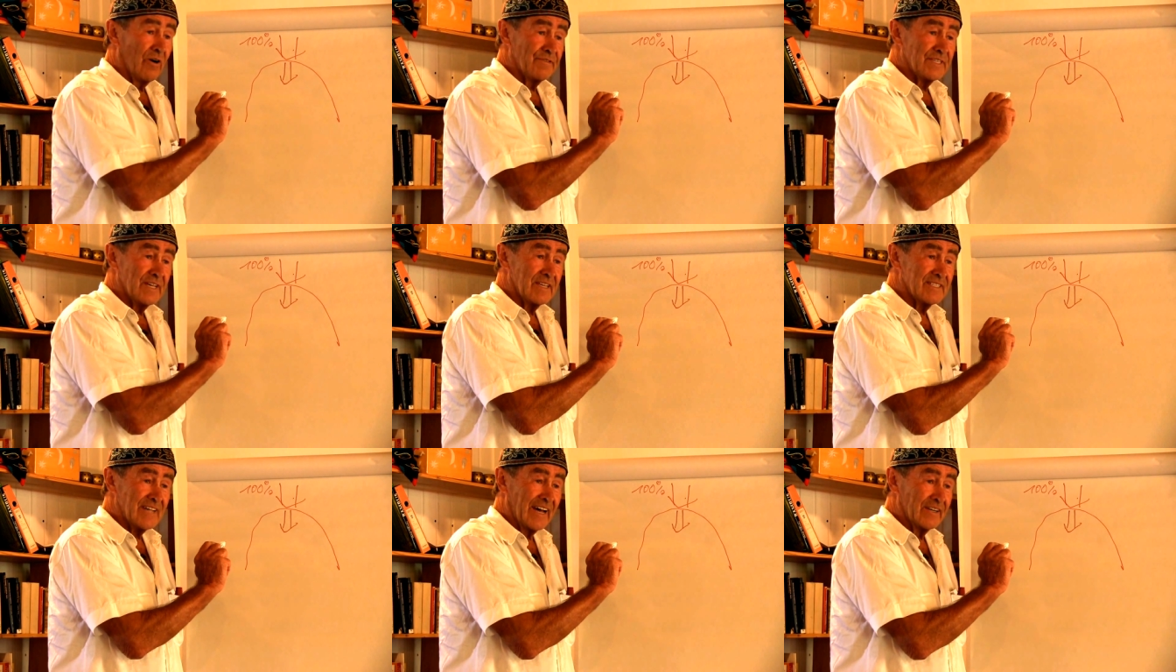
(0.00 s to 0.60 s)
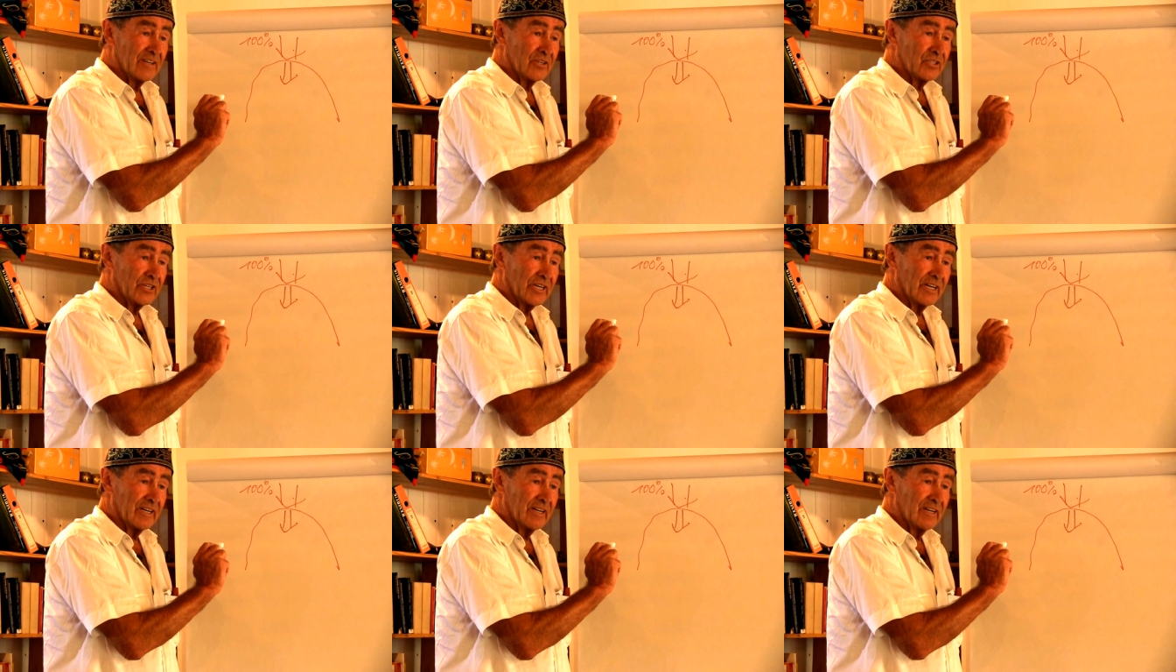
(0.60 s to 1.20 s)
of this
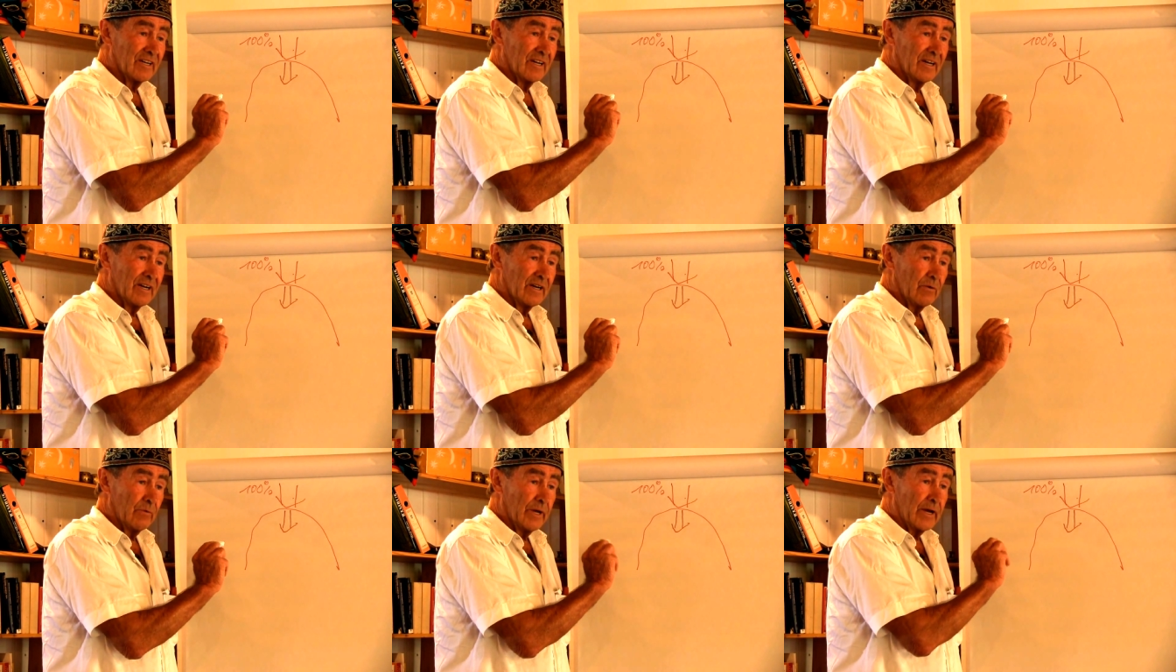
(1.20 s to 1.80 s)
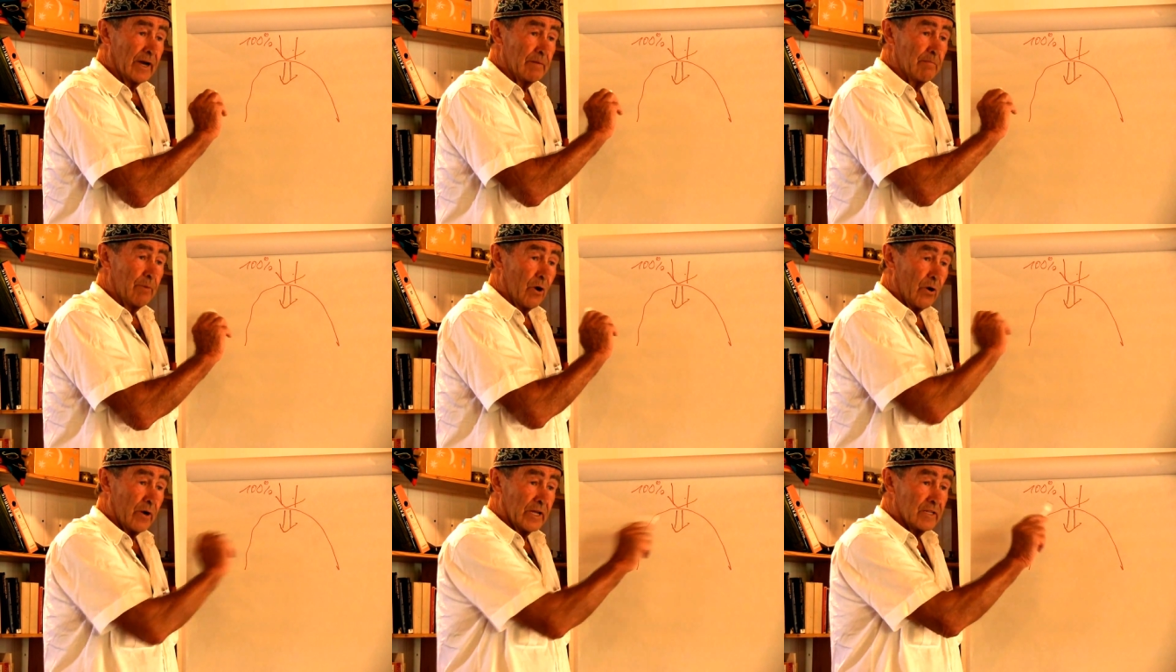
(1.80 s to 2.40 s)
energy. We can
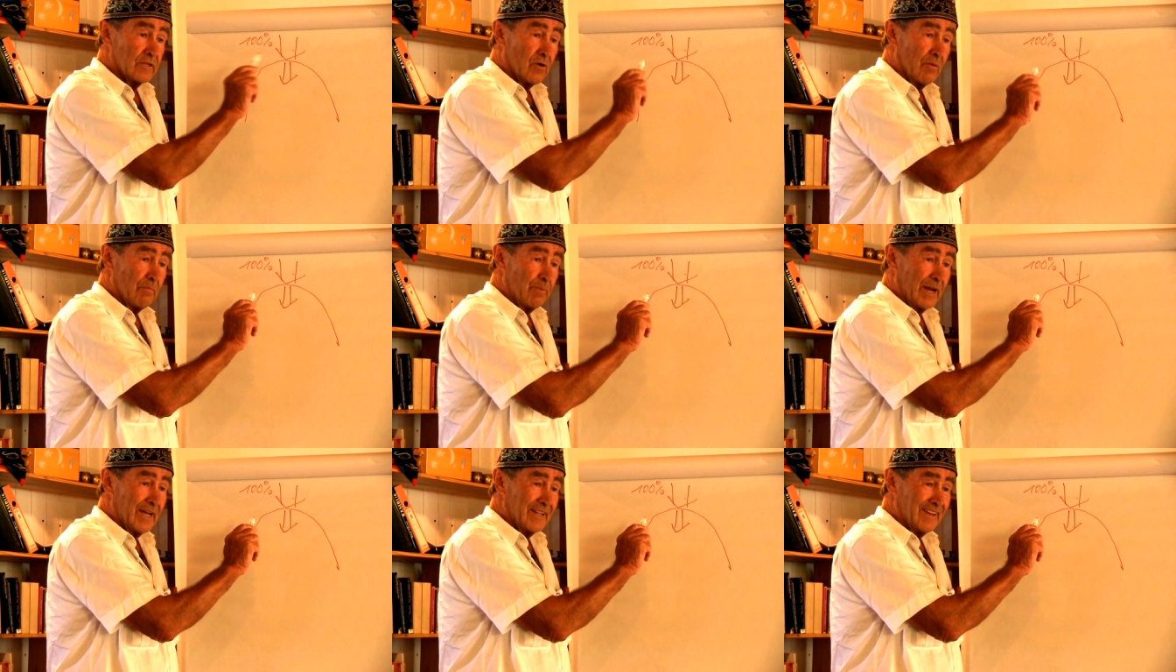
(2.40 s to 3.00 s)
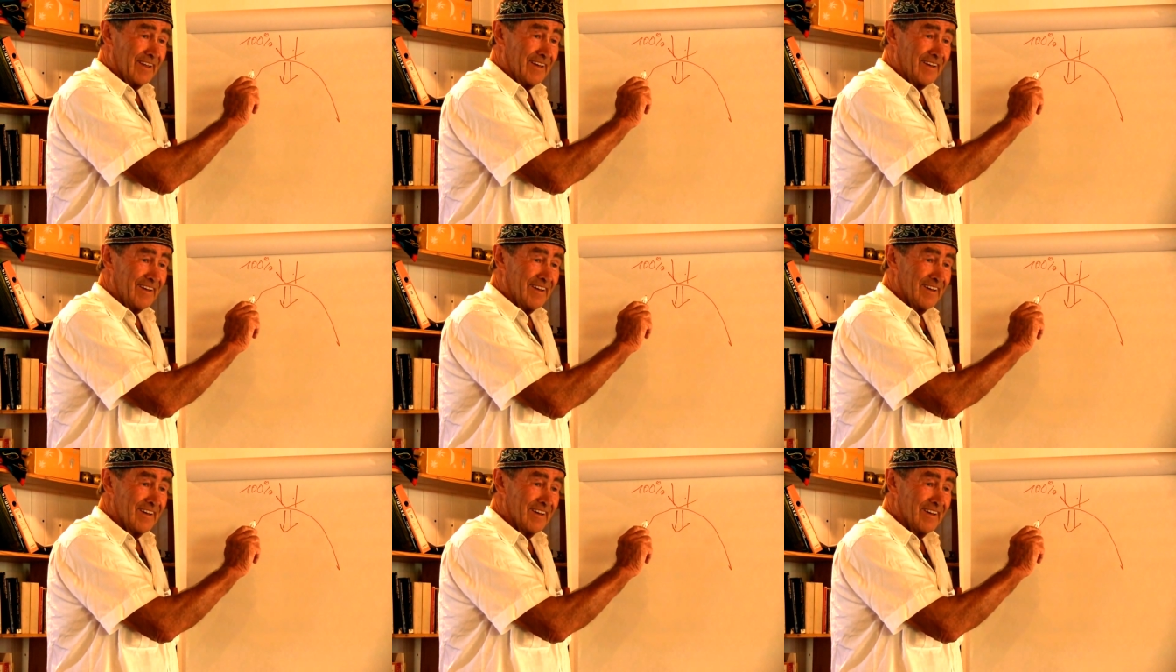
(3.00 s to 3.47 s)
block it completely,